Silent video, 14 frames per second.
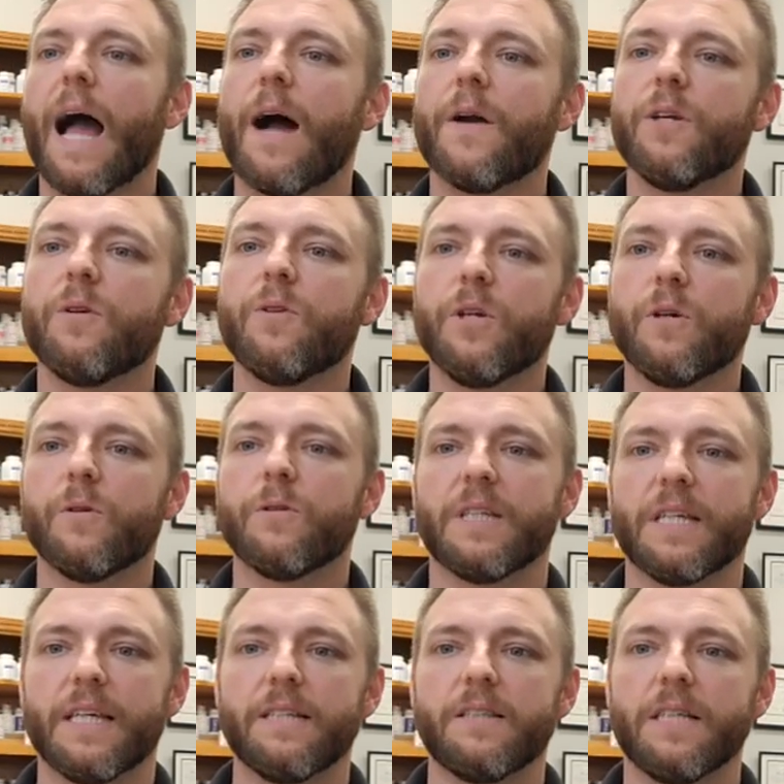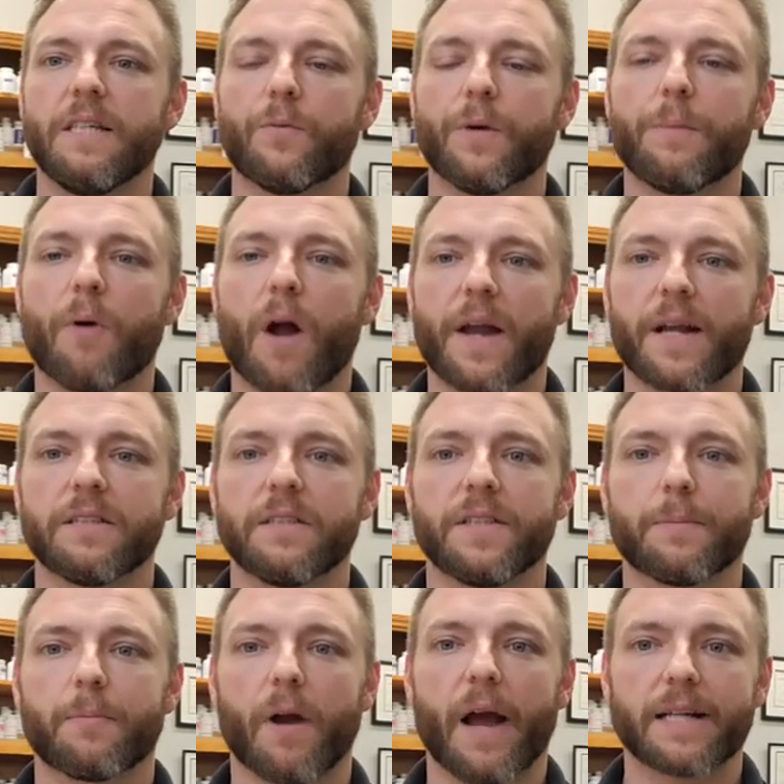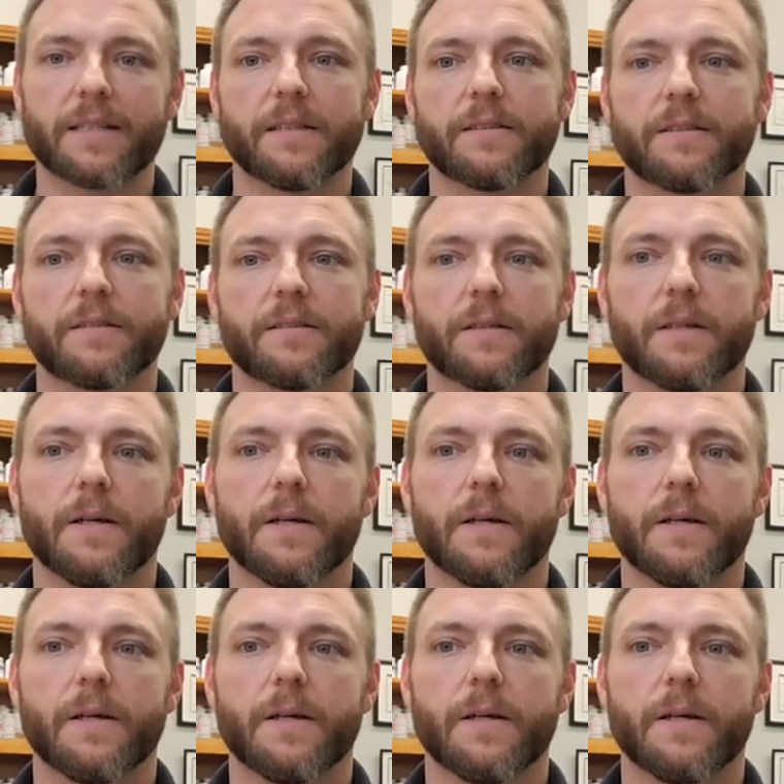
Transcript: how do you use the EC3 products in your practice?